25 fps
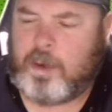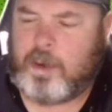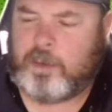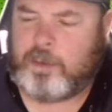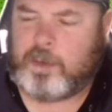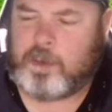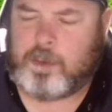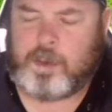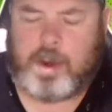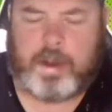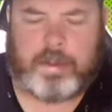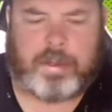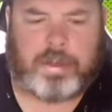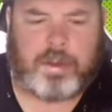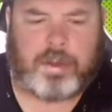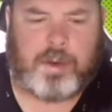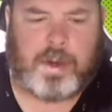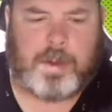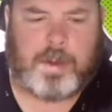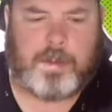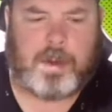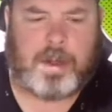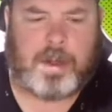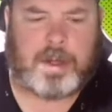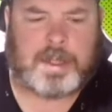for around
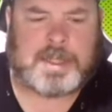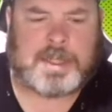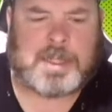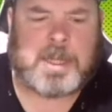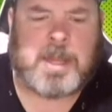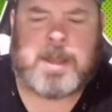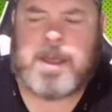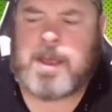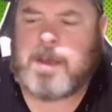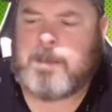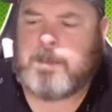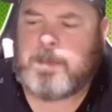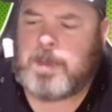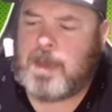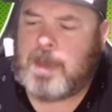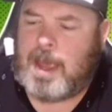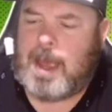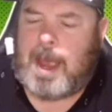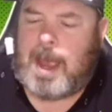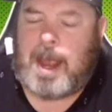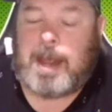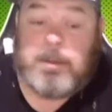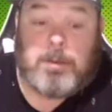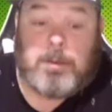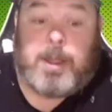$30.
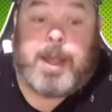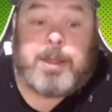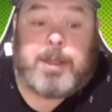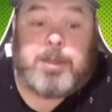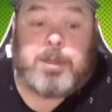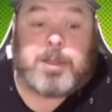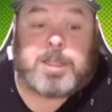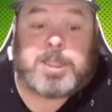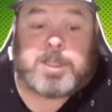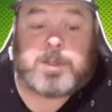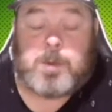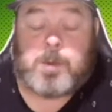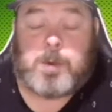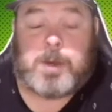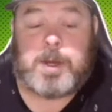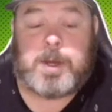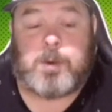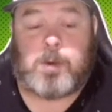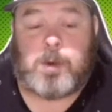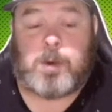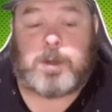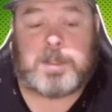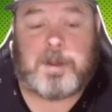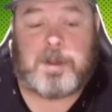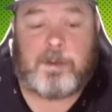I like the story.
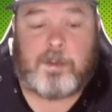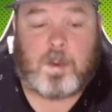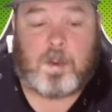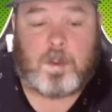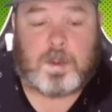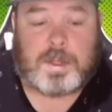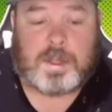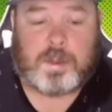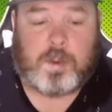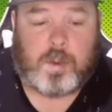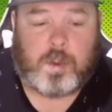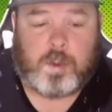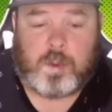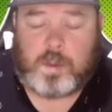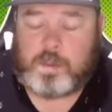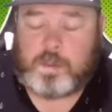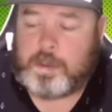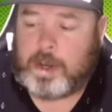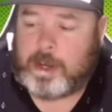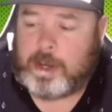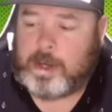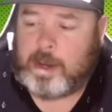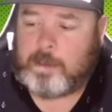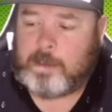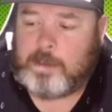Crossover was cool,
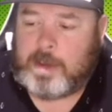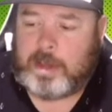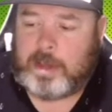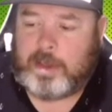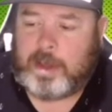but I'm not